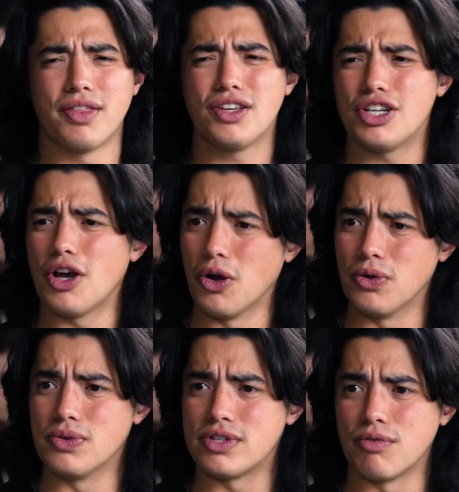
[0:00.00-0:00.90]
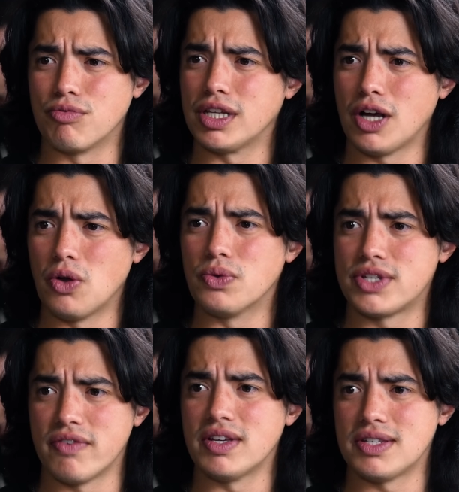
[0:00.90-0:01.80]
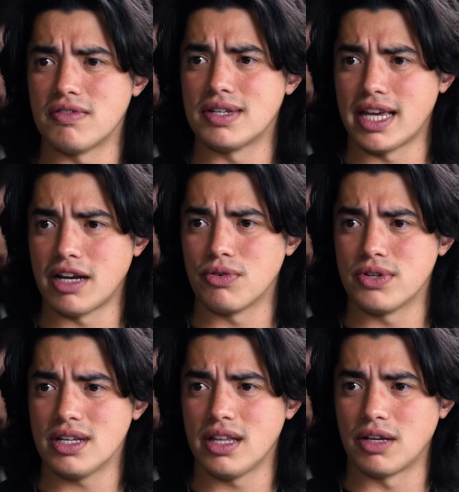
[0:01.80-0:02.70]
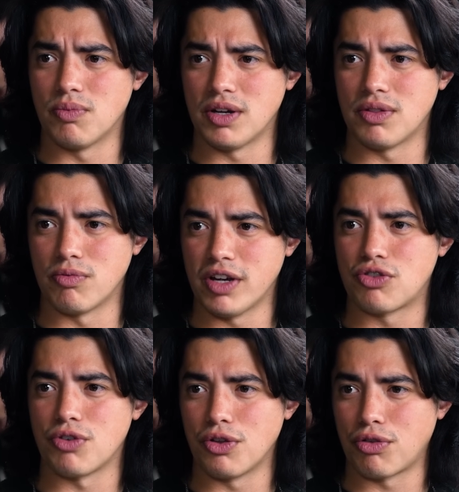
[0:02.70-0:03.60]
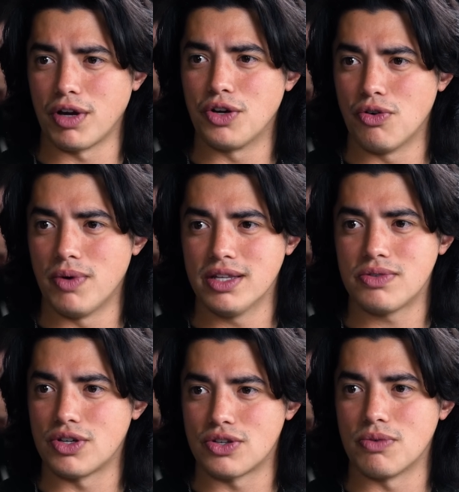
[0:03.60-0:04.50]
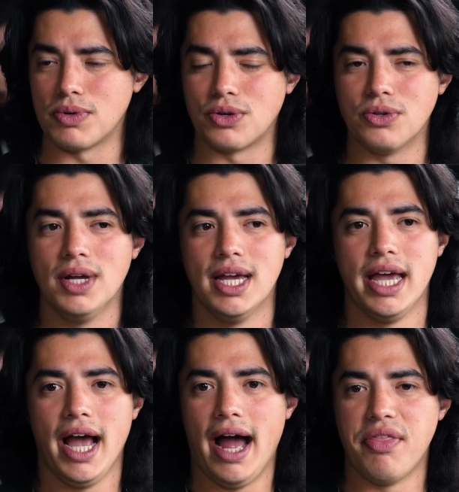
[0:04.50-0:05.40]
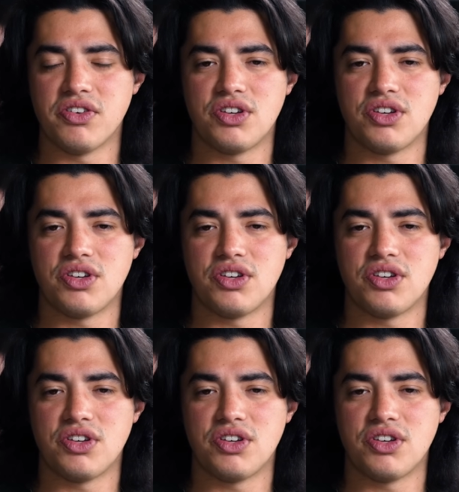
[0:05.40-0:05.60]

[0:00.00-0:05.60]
I think she owns a really old 70 series Land Cruiser, like one of the retro 3-door ones, which is super cool. And then